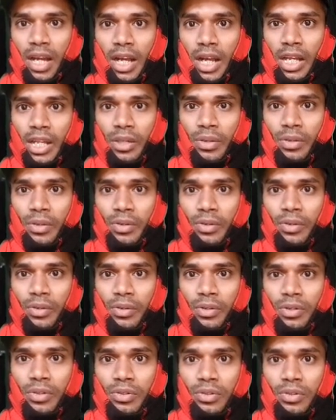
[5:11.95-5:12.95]
Highway
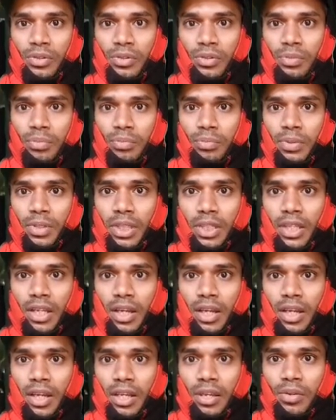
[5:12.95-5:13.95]
route also to
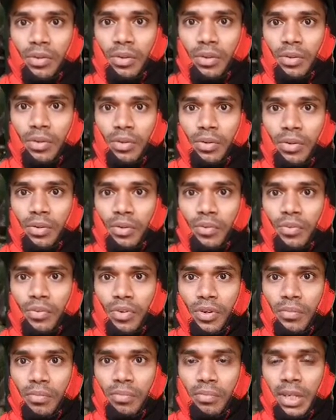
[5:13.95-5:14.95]
big highway route
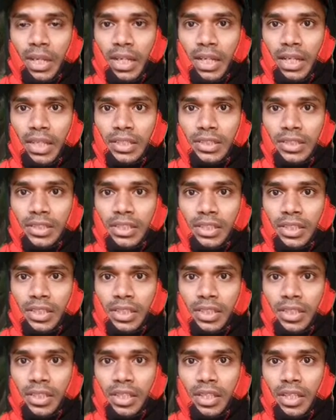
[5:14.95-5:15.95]
from
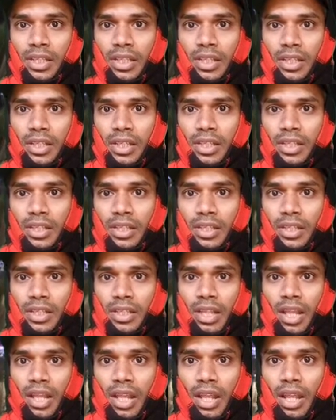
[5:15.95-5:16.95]
Bekasi.
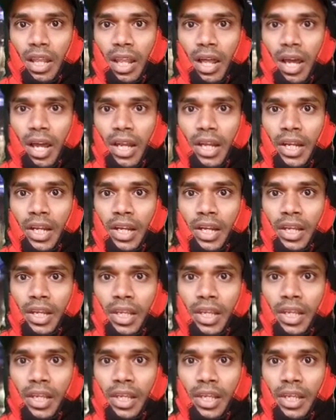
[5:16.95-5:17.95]

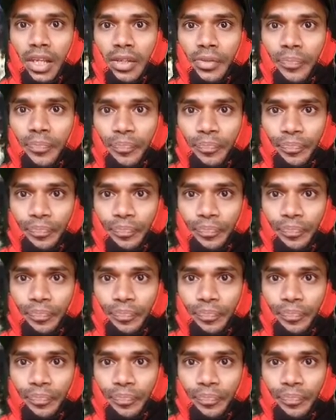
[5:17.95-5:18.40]
Lighting.